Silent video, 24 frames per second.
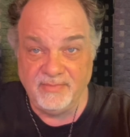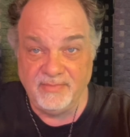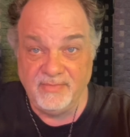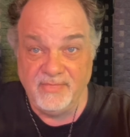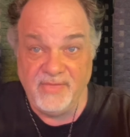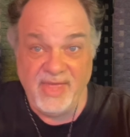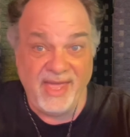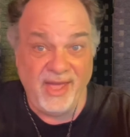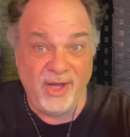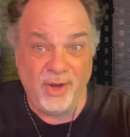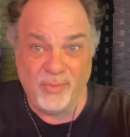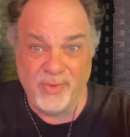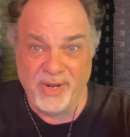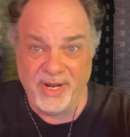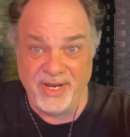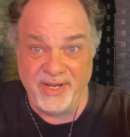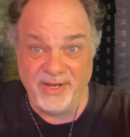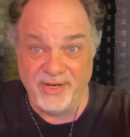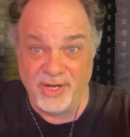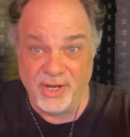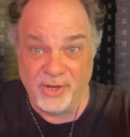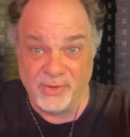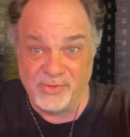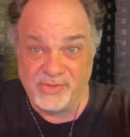They already
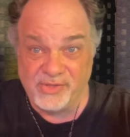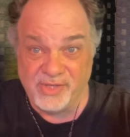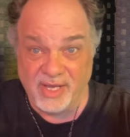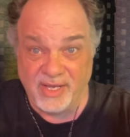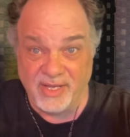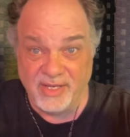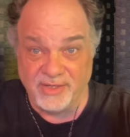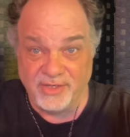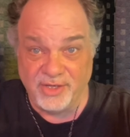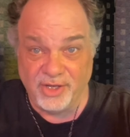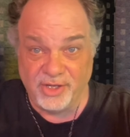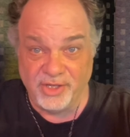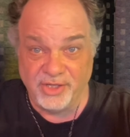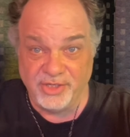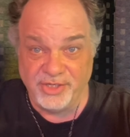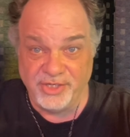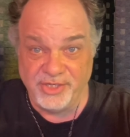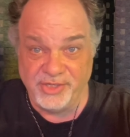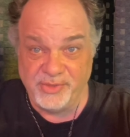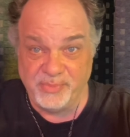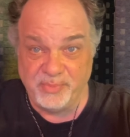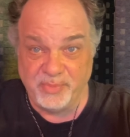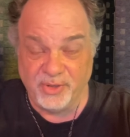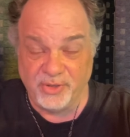know
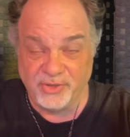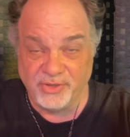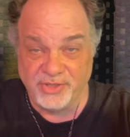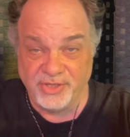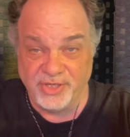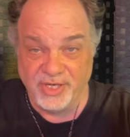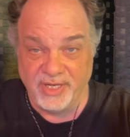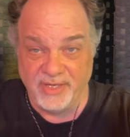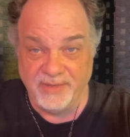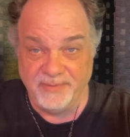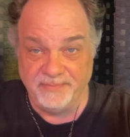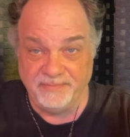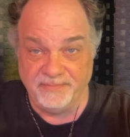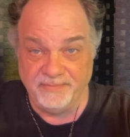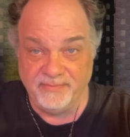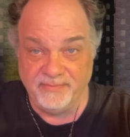Scientology's bullshit.